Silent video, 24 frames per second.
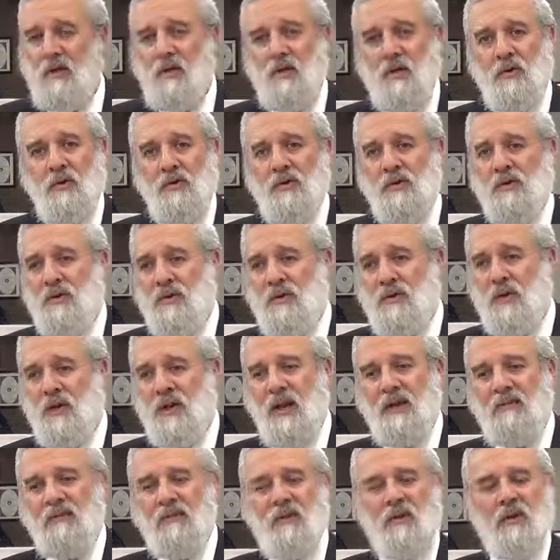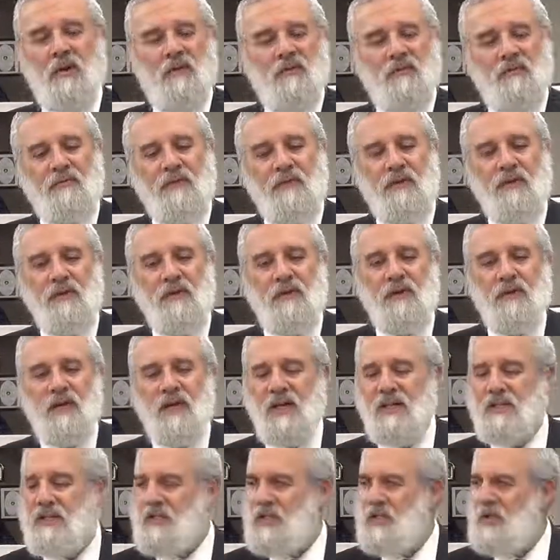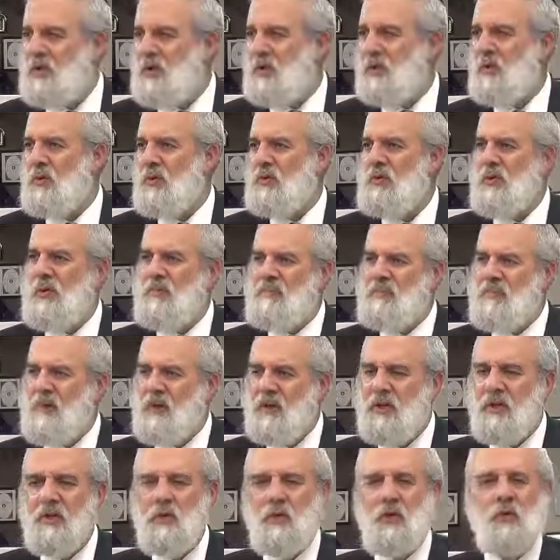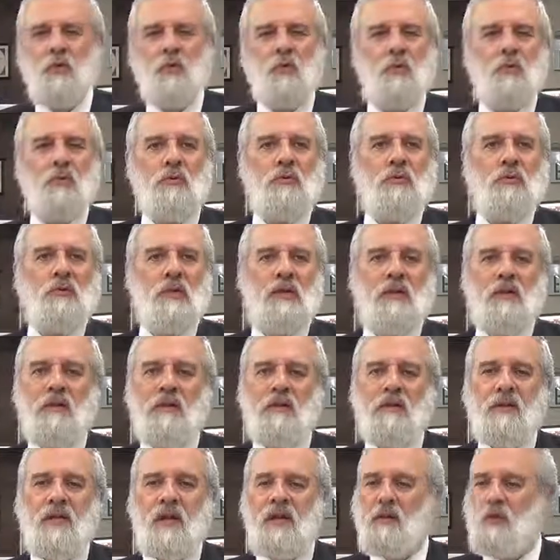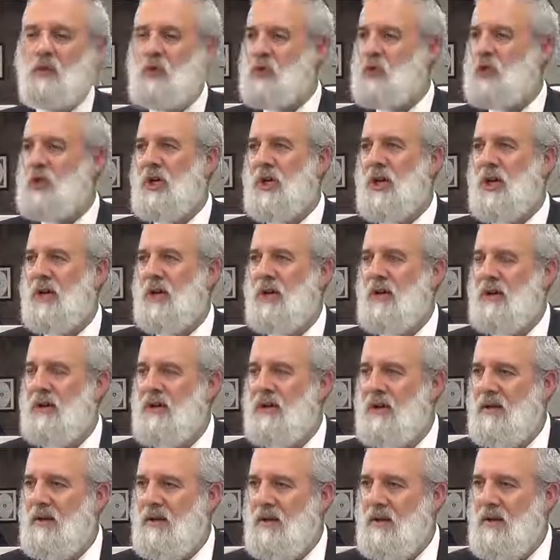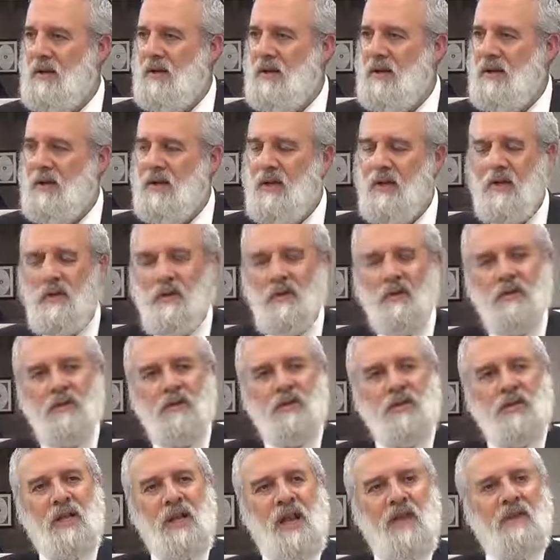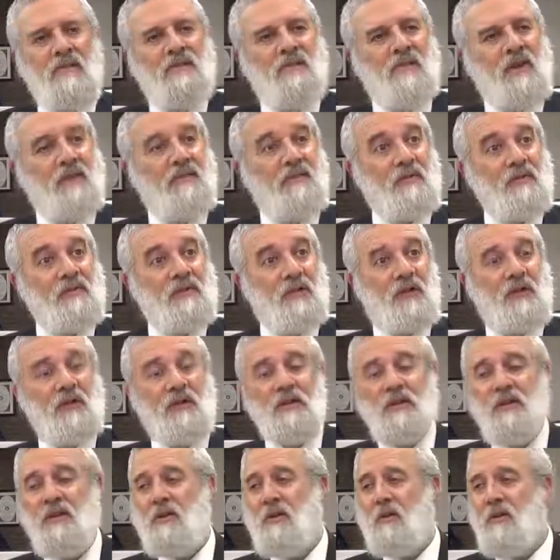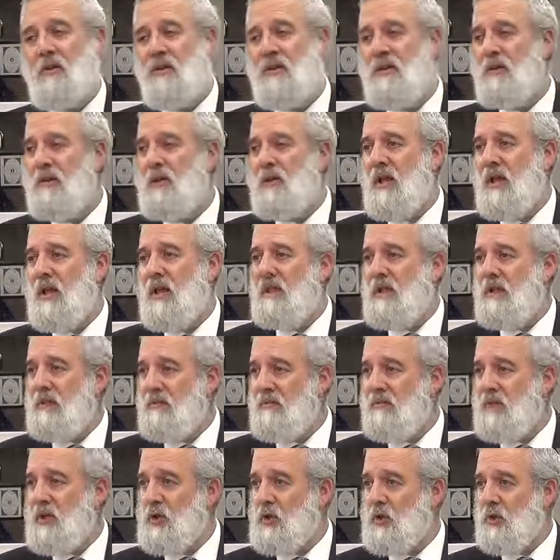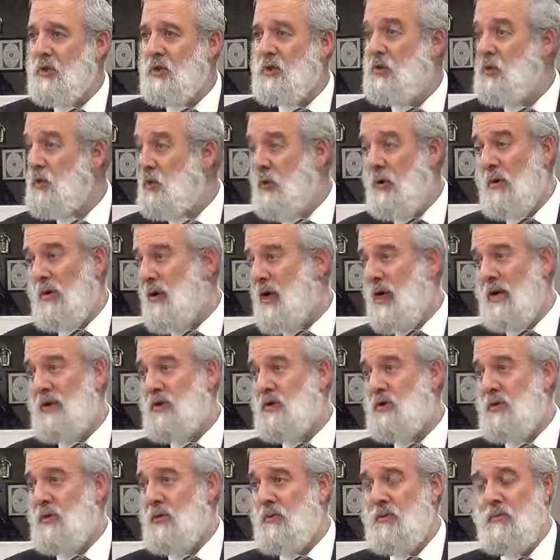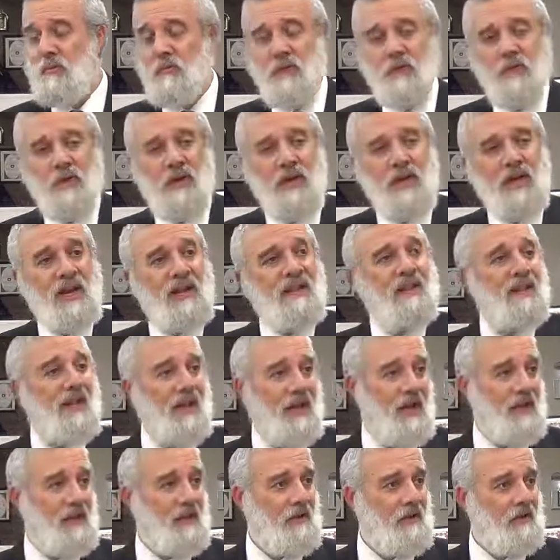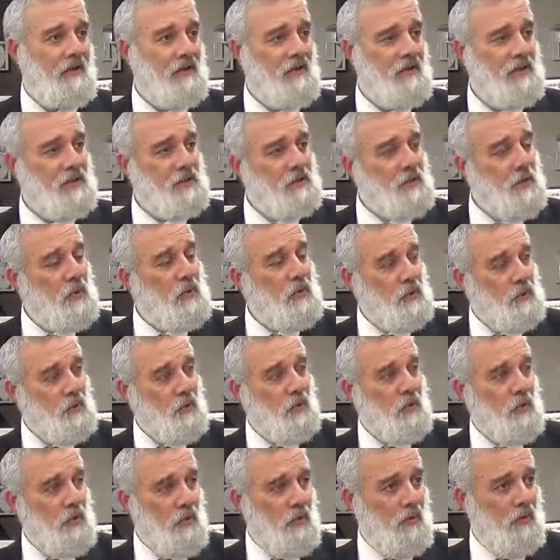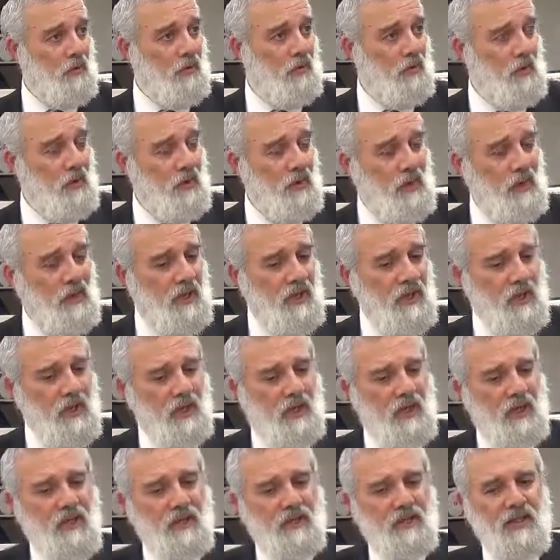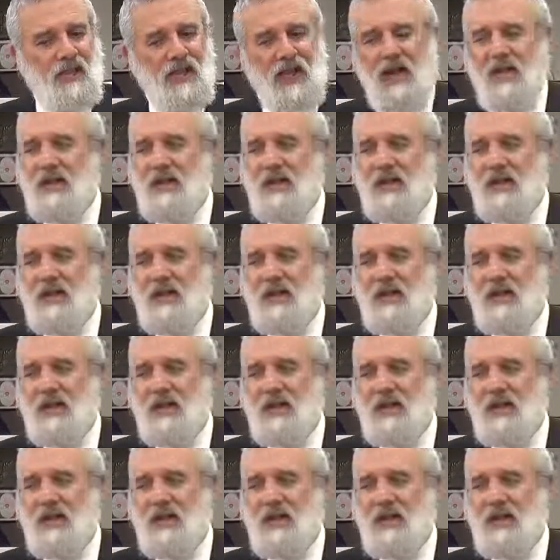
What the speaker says: There's the level of chassidut, and perishut, and kedushah. There's a lot of levels that an individual, Jew or non-Jew, can attain spiritual growth. The